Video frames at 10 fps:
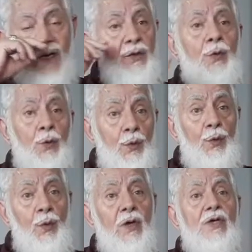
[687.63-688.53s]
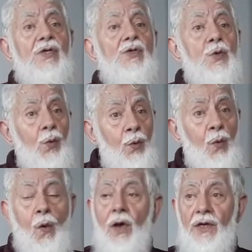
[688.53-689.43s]
through
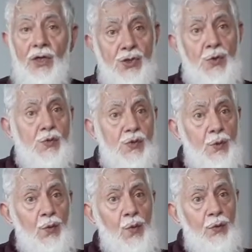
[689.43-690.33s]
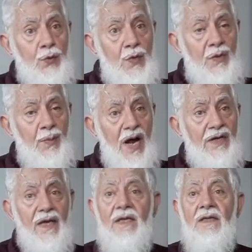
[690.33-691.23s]
sukuk, issue sukuk to the
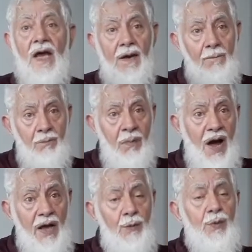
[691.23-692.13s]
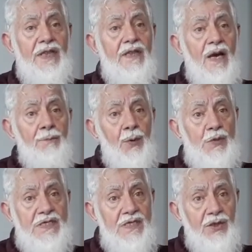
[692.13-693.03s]
market, buy with the
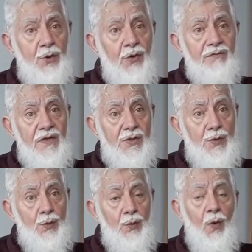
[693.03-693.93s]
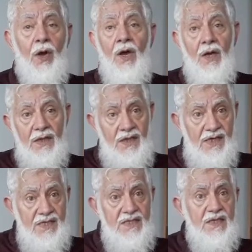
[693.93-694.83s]
proceed of the sukuk
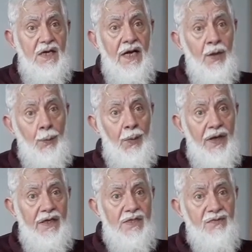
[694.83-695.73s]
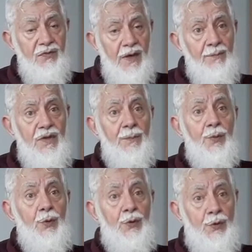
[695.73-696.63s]
these airplanes from the
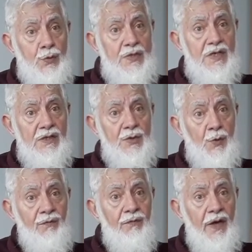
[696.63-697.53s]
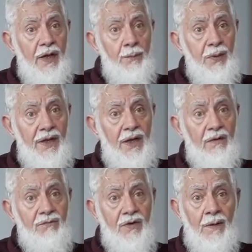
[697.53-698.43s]
producers of airplane,
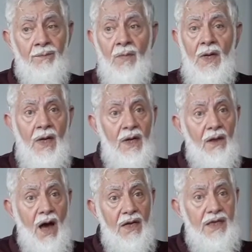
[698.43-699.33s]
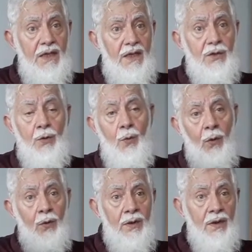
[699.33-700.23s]
from Lockheed or